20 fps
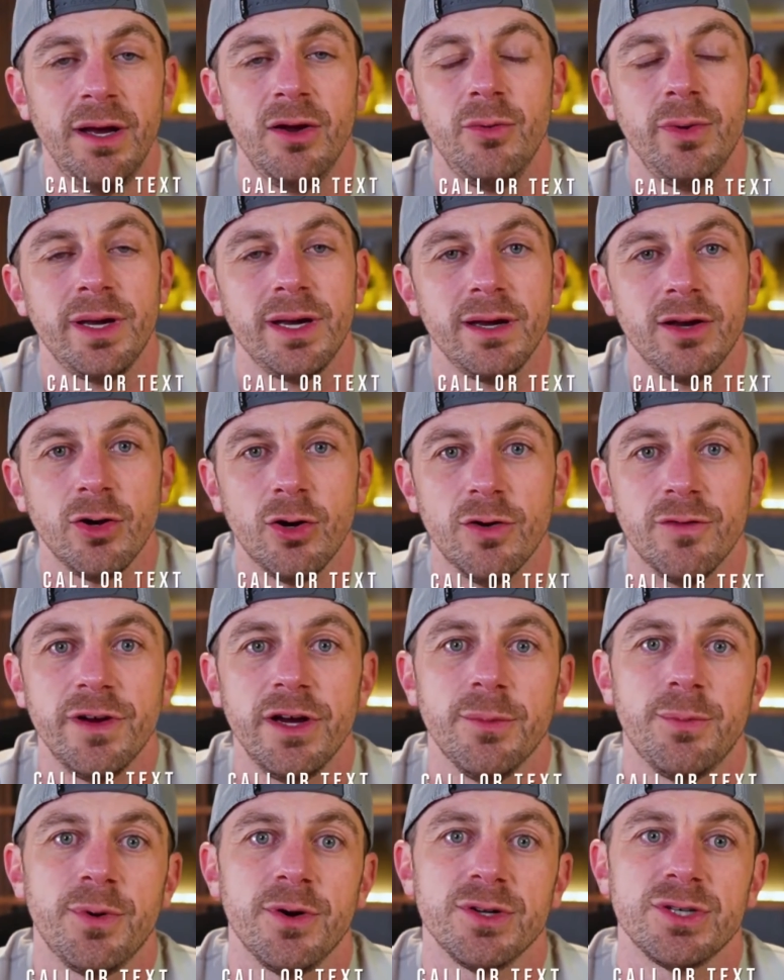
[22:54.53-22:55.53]
We can go over
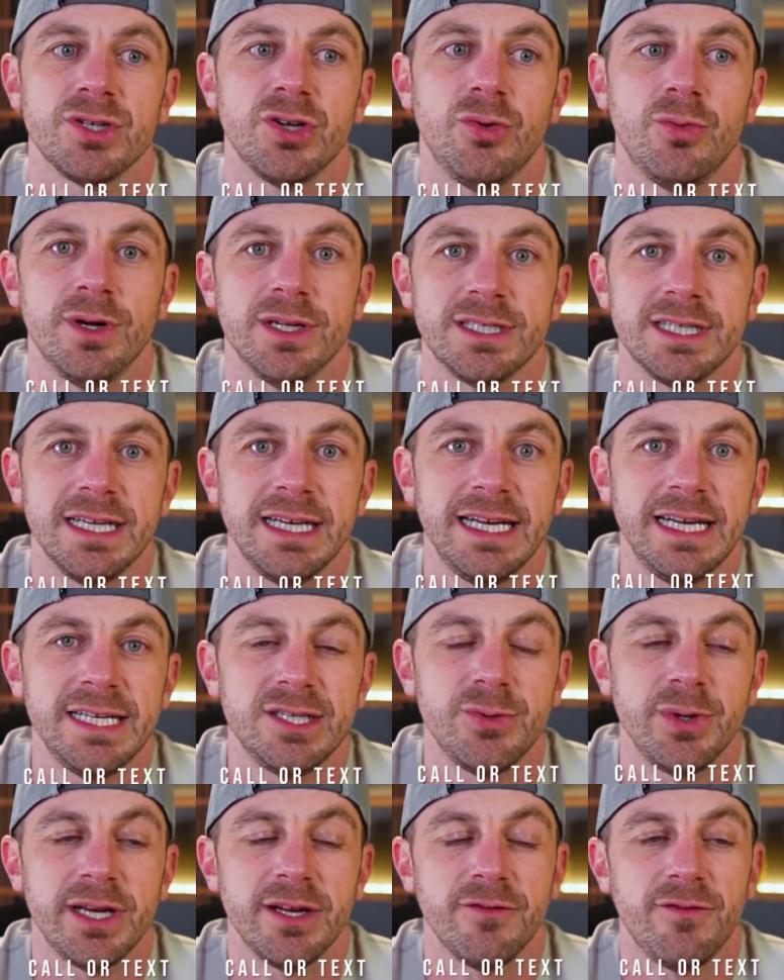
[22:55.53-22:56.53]
your personal wants and
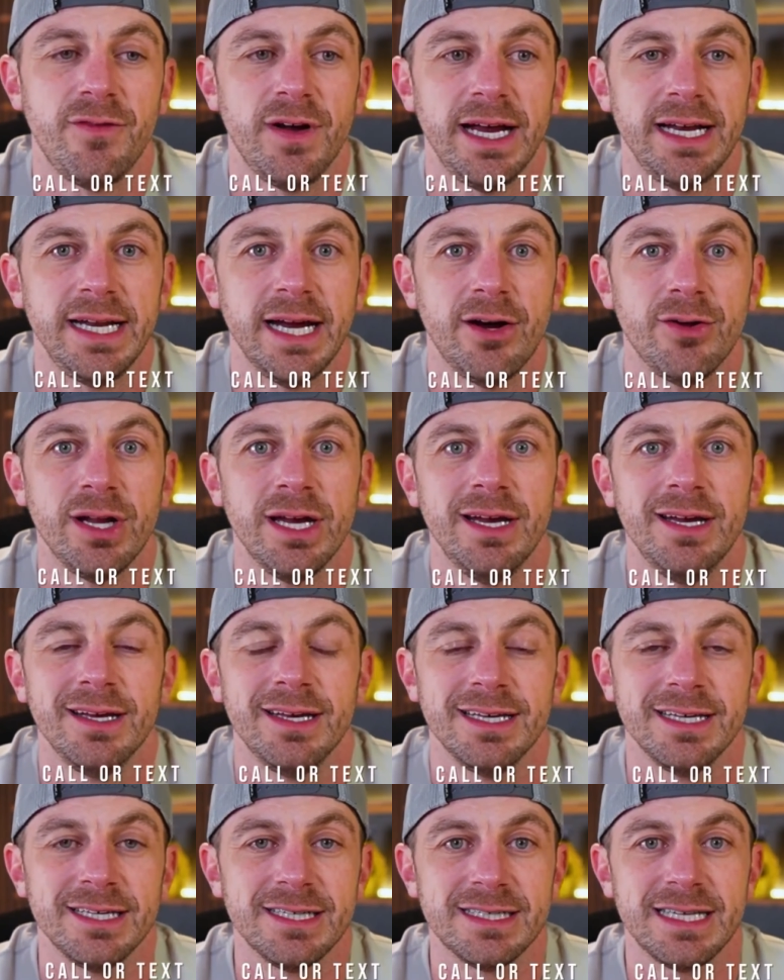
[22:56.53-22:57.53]
needs. We can find out
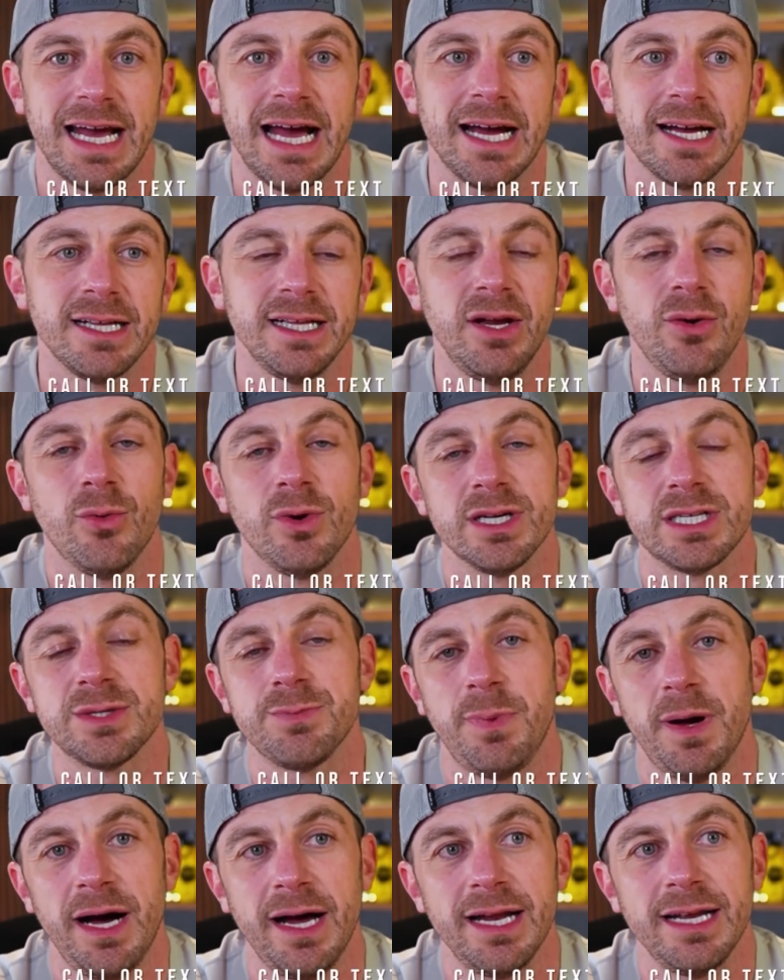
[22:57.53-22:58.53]
exactly what
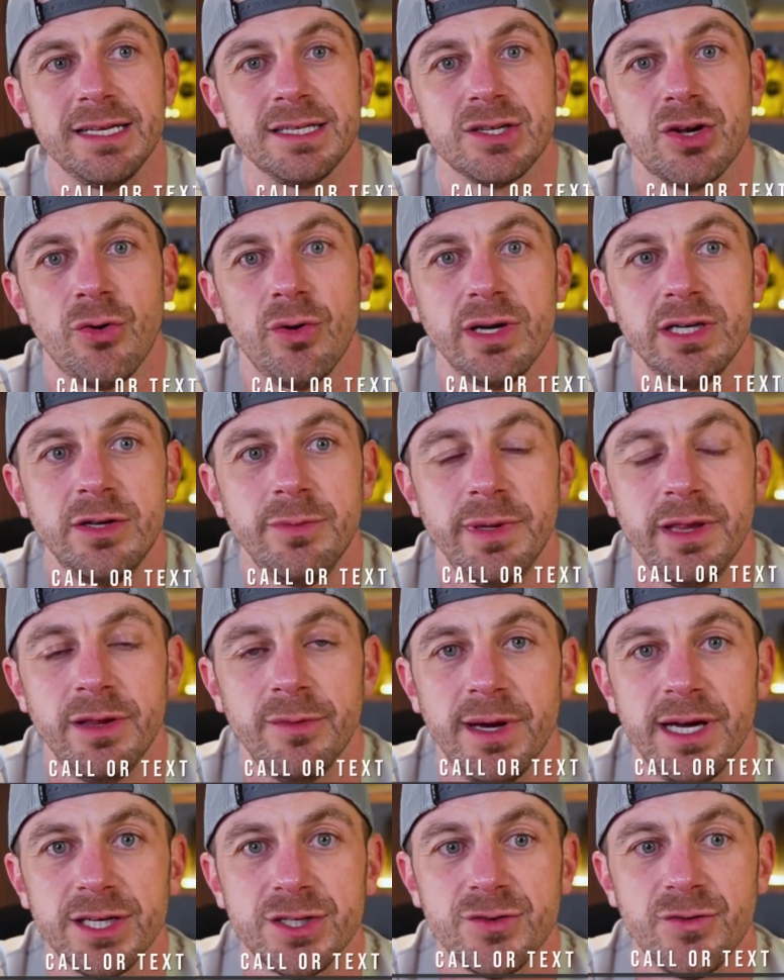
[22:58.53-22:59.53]
spot is going to be the
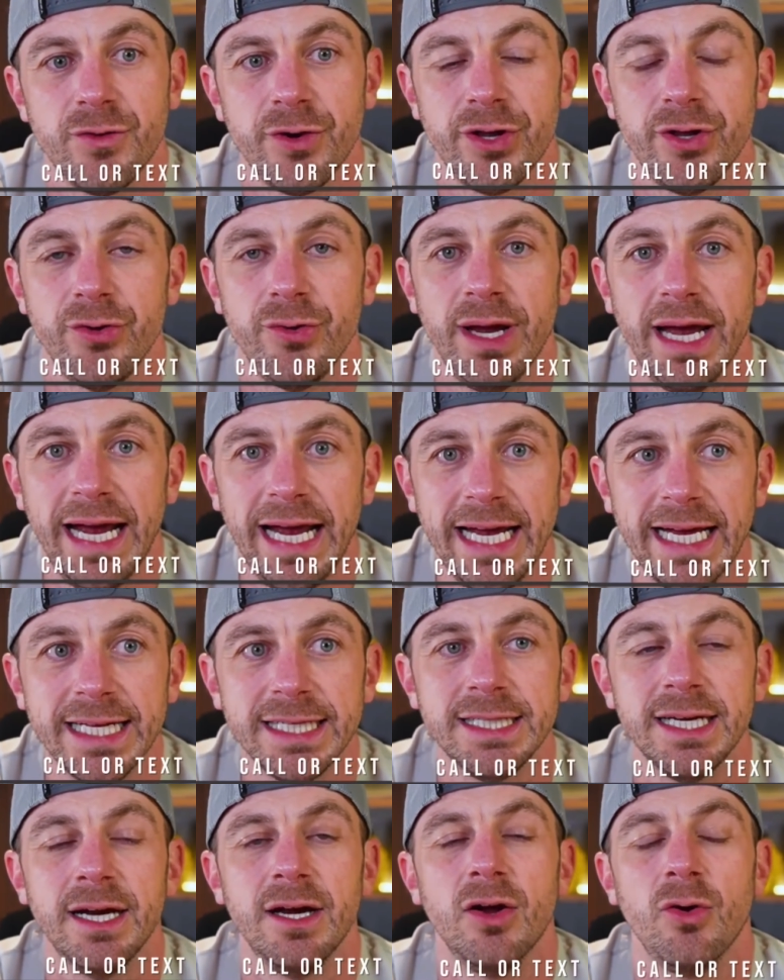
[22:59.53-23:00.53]
best for you.
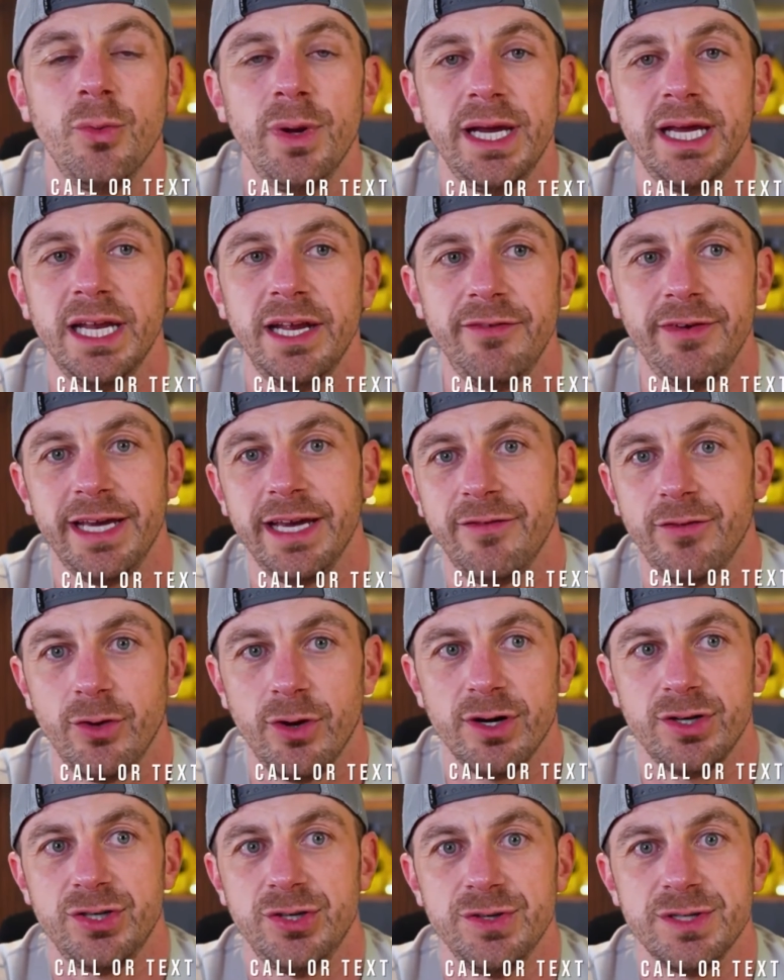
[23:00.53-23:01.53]
And we can even give you
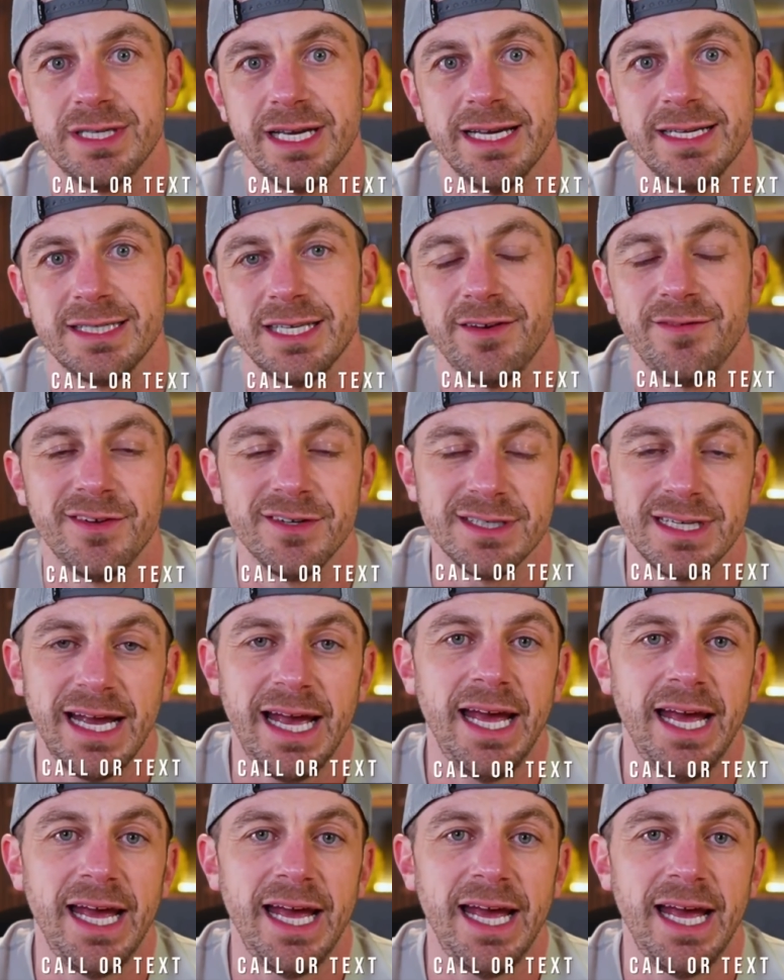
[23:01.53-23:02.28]
our 2 cents if there's